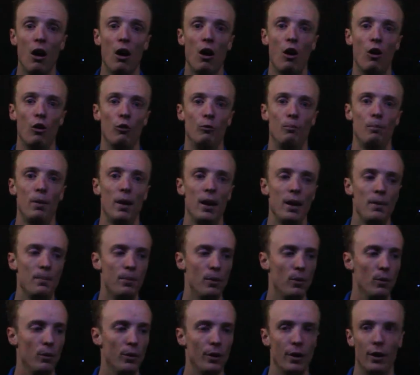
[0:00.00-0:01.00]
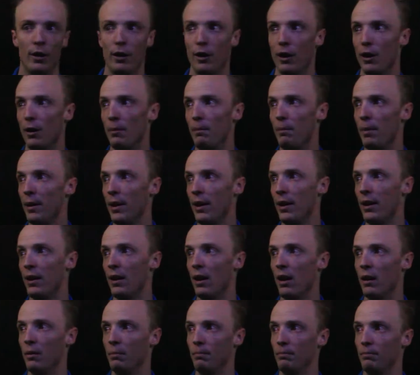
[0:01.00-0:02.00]
of people that are going to
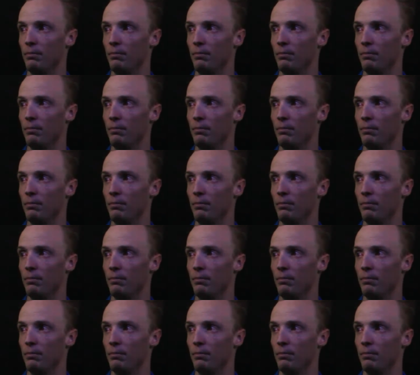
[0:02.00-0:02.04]
be